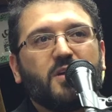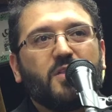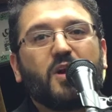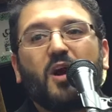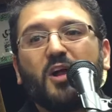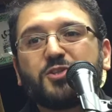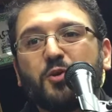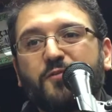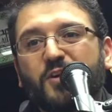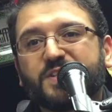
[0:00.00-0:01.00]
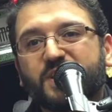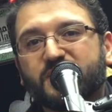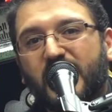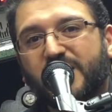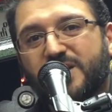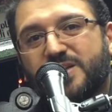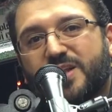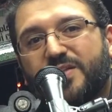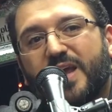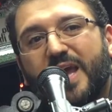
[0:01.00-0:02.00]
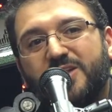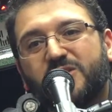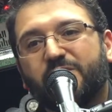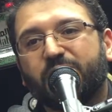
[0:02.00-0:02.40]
there are also verses like in the end